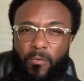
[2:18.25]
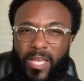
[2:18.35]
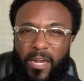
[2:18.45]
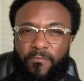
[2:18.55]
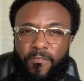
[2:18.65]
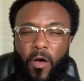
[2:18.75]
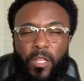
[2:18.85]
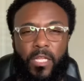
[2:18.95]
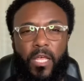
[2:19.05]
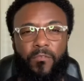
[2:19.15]
we kind of
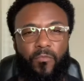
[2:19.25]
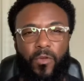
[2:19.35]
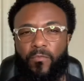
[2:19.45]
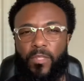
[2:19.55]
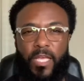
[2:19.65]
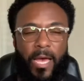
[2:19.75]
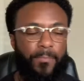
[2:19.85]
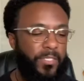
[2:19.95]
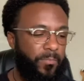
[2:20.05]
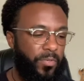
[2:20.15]
fall in love with the
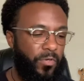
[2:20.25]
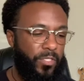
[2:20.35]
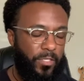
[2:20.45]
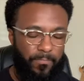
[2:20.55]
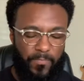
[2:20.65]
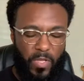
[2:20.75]
opposite person.